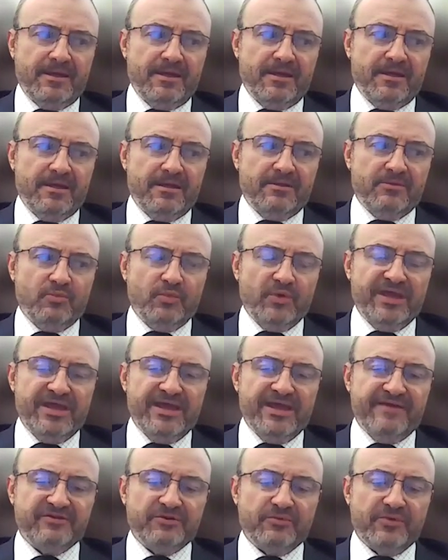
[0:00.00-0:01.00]
and
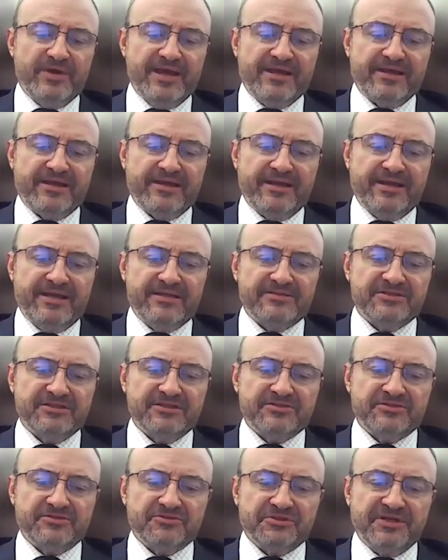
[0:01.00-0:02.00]
we have to recognize
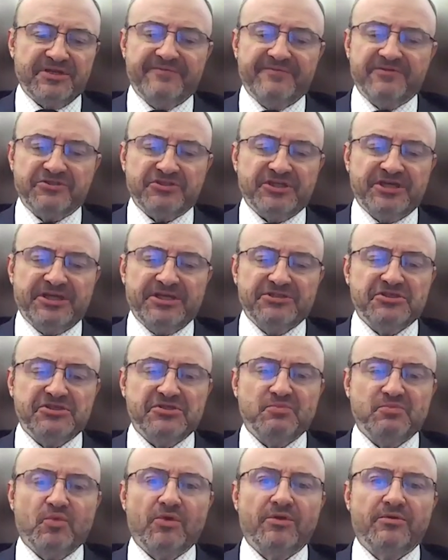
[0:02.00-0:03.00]
that there's an ever
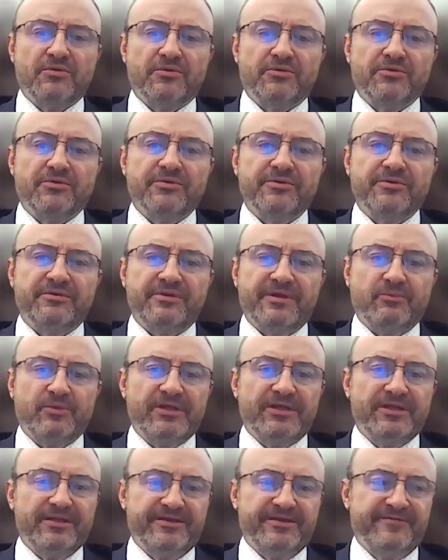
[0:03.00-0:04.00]
changing world that
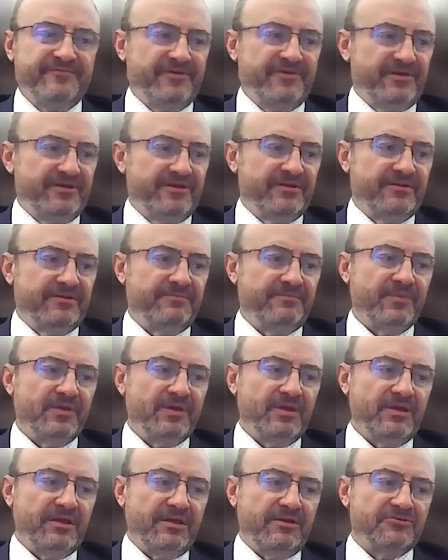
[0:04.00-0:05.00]
we live in,
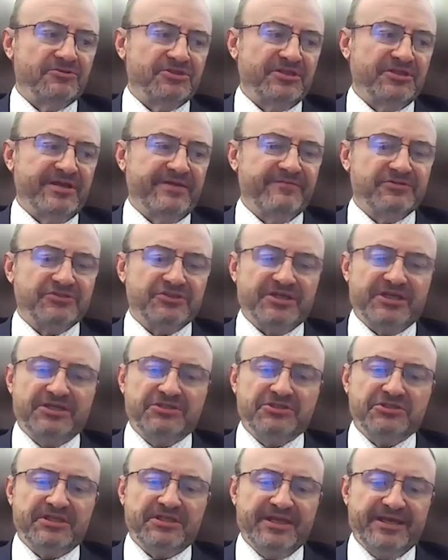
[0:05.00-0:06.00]
and there's an ever
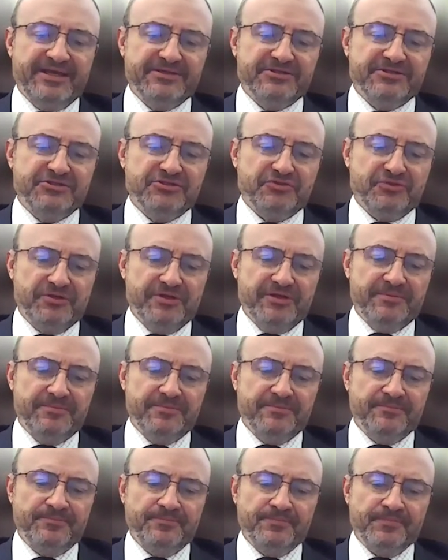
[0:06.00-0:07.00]
changing industry.
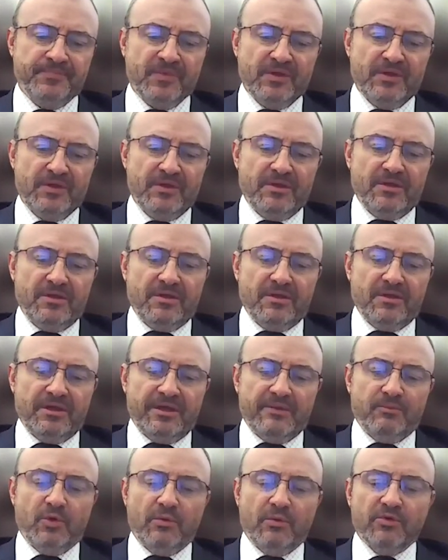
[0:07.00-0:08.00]

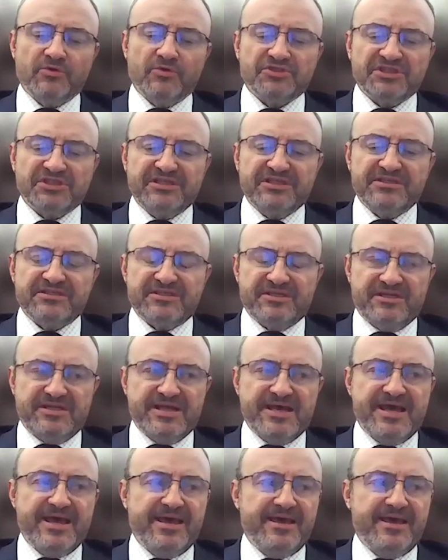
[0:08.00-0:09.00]
And what we're seeing
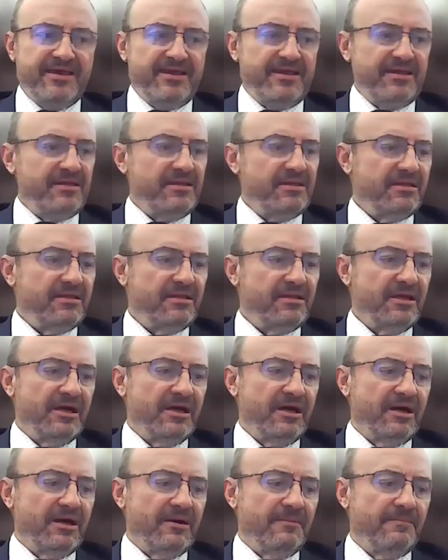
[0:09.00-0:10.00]
today,
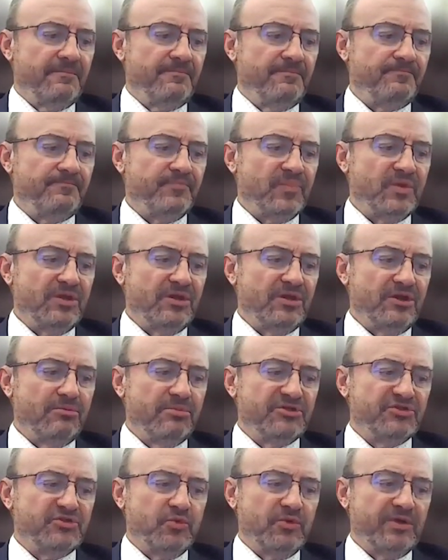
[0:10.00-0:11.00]

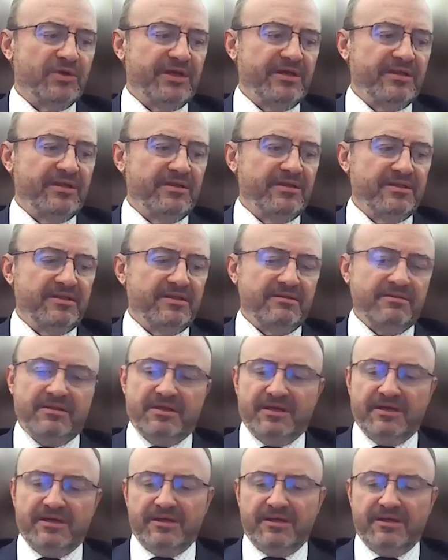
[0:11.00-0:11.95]
between